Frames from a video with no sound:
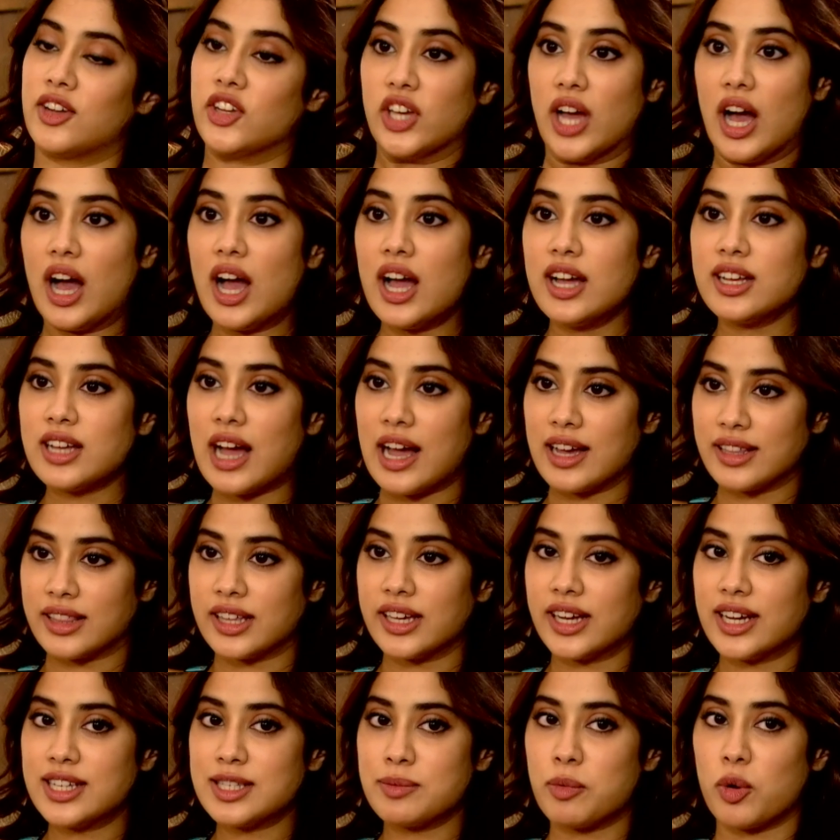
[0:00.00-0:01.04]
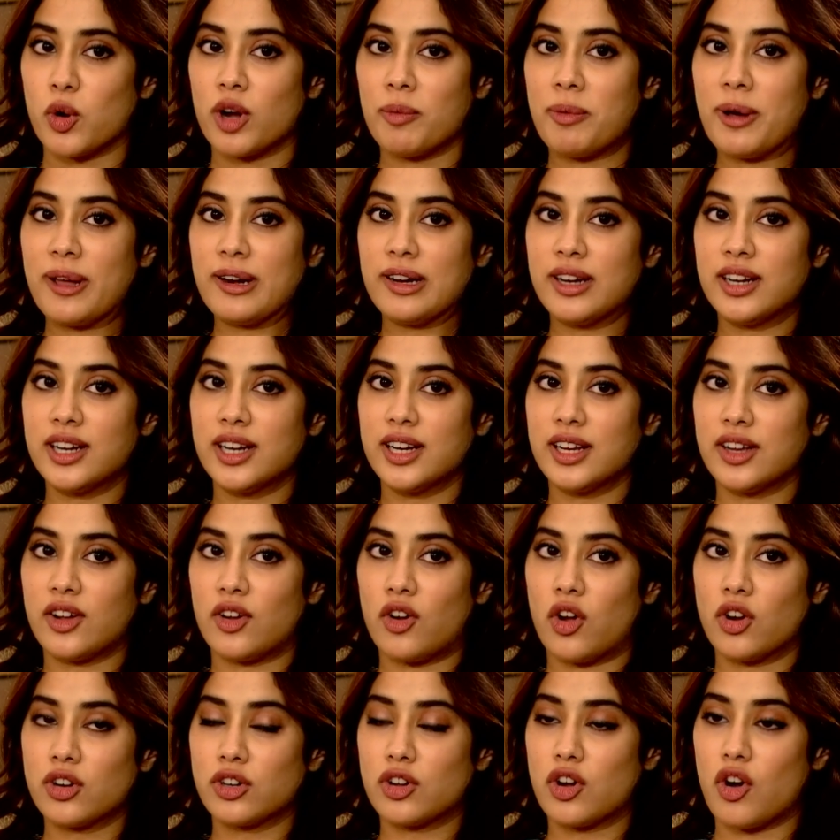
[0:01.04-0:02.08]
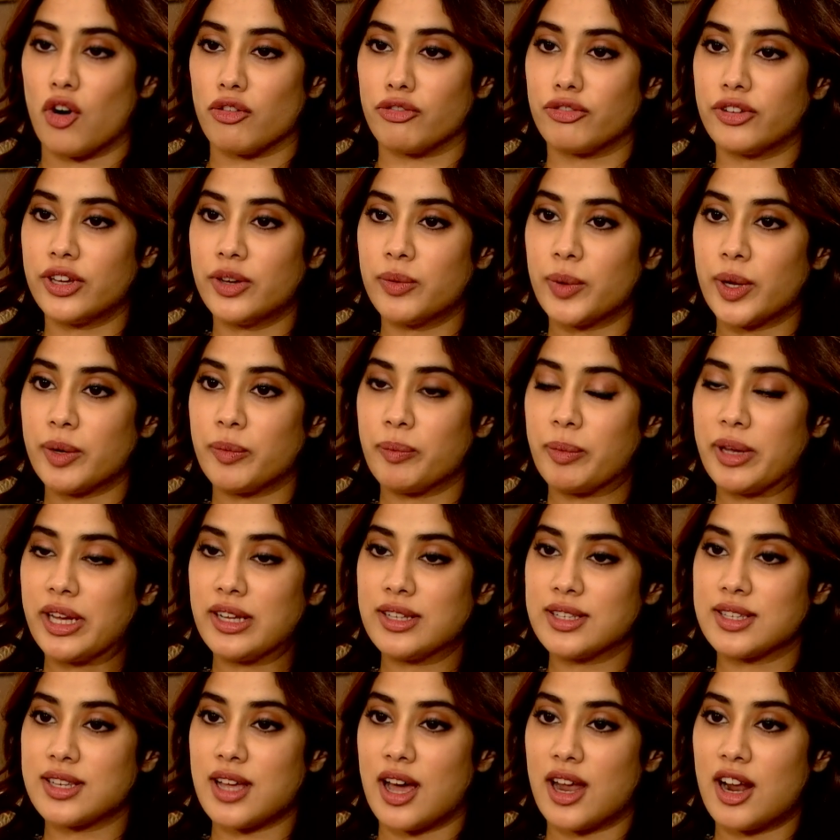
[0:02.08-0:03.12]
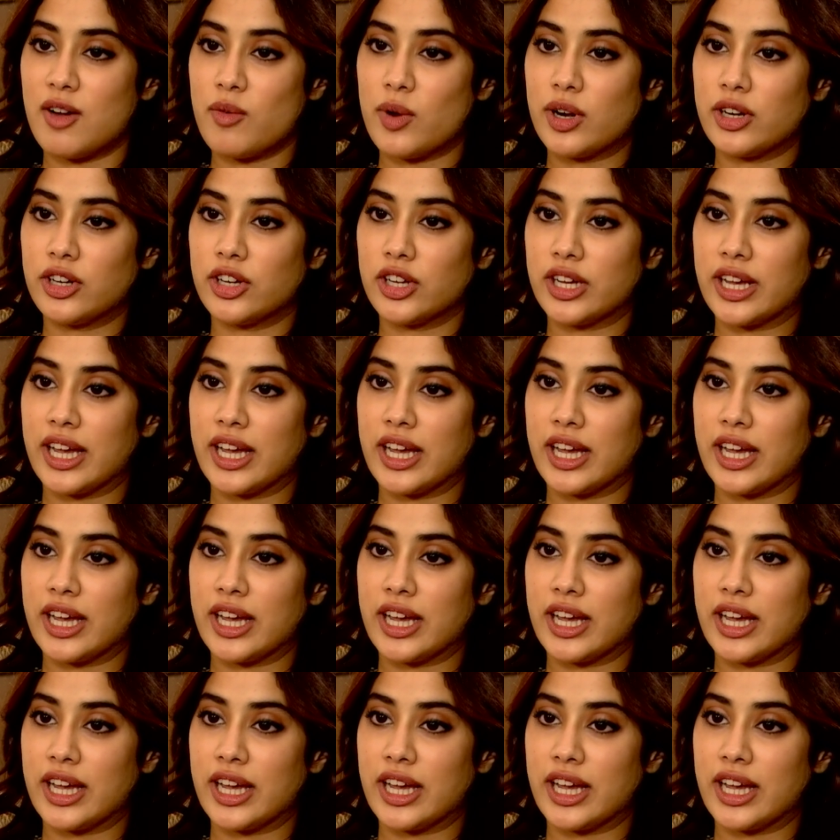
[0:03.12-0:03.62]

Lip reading: Yeah, I think I spoke about it on coffee when me and Sarah went to